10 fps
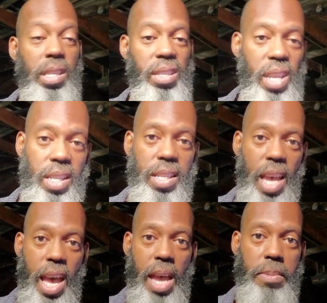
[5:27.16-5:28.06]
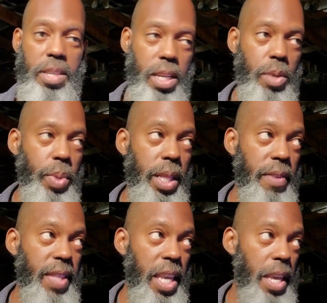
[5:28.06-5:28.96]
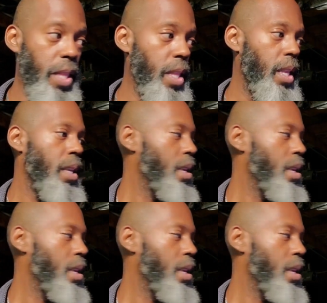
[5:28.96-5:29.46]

this end time shit that we living in.